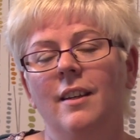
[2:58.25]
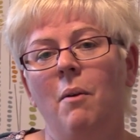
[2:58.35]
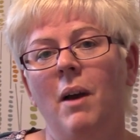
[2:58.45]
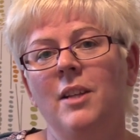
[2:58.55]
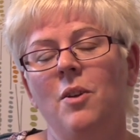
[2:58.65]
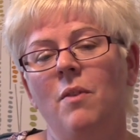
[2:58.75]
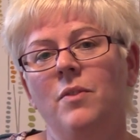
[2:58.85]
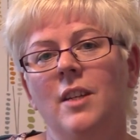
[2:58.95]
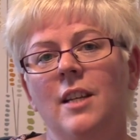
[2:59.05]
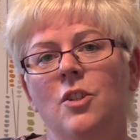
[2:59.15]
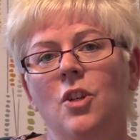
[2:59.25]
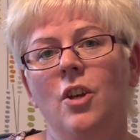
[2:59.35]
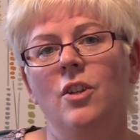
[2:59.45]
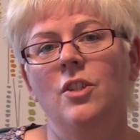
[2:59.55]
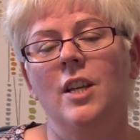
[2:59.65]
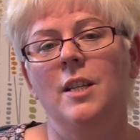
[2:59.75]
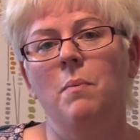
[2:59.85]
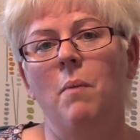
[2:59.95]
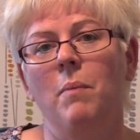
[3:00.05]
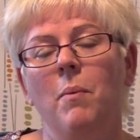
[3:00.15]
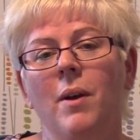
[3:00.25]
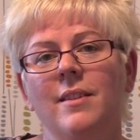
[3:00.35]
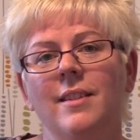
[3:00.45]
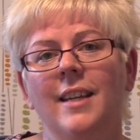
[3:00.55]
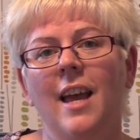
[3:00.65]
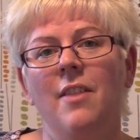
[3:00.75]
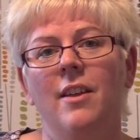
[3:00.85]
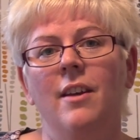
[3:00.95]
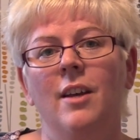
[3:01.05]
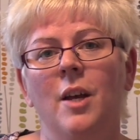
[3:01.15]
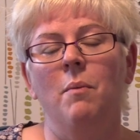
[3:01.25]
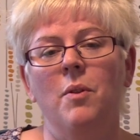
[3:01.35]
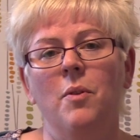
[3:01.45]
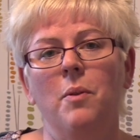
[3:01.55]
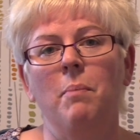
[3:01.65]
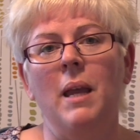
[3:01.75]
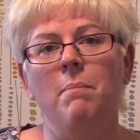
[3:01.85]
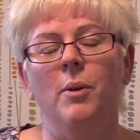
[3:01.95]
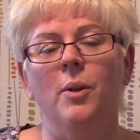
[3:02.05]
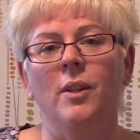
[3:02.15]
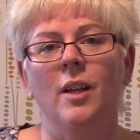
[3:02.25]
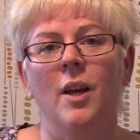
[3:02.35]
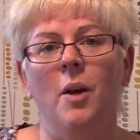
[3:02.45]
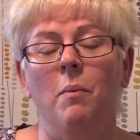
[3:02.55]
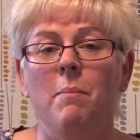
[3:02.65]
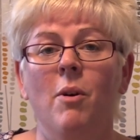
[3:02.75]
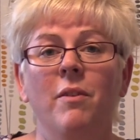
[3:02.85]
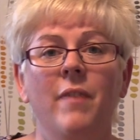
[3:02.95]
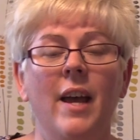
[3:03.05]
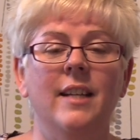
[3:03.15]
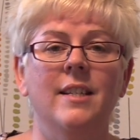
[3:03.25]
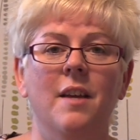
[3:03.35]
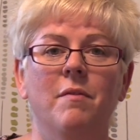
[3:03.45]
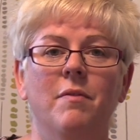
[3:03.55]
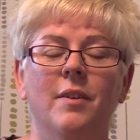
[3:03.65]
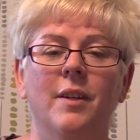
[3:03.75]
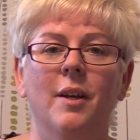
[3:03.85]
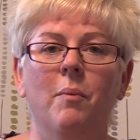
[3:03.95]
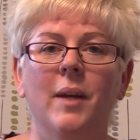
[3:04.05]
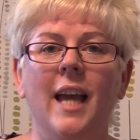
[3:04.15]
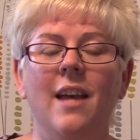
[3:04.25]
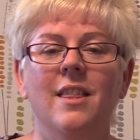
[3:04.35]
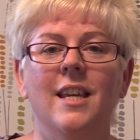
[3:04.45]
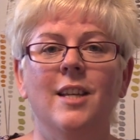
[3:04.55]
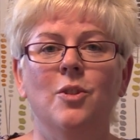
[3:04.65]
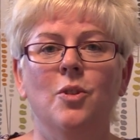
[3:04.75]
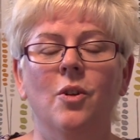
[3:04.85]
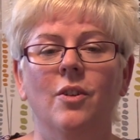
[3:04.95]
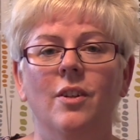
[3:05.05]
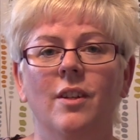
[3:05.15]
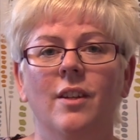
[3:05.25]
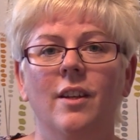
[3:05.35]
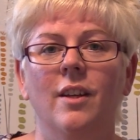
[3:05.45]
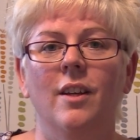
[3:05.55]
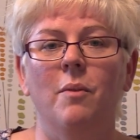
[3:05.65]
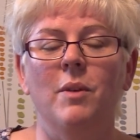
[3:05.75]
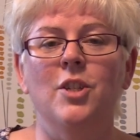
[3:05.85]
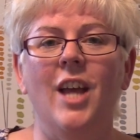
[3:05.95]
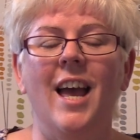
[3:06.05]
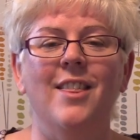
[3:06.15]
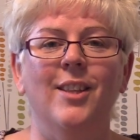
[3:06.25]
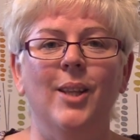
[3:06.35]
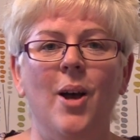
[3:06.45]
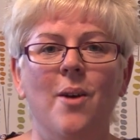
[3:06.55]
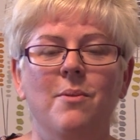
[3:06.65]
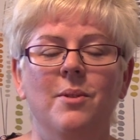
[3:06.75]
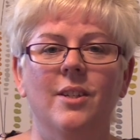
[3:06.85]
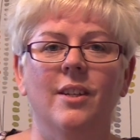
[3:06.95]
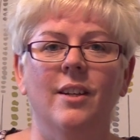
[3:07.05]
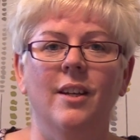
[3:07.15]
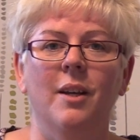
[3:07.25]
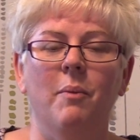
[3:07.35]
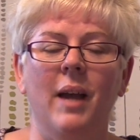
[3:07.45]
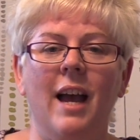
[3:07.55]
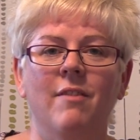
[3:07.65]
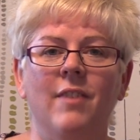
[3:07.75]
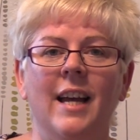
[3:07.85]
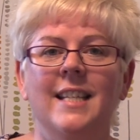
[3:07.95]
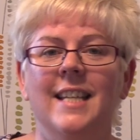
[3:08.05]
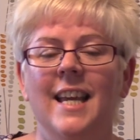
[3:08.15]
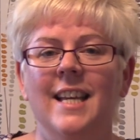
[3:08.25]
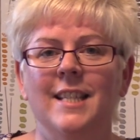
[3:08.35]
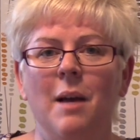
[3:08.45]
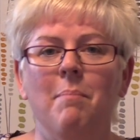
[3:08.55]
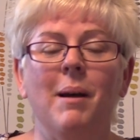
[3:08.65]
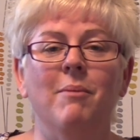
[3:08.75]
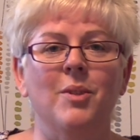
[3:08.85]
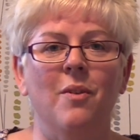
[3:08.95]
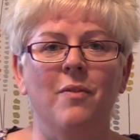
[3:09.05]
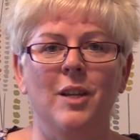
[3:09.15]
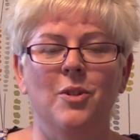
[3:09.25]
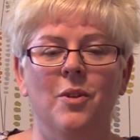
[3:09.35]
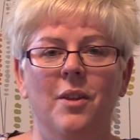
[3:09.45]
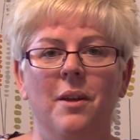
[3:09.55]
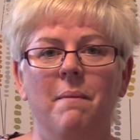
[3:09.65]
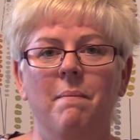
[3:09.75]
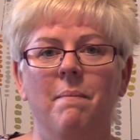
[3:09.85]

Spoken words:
Quite often in churches, when we work together with other people, we're more effective. We get things done. We share the load. We have ideas that bounce off each other.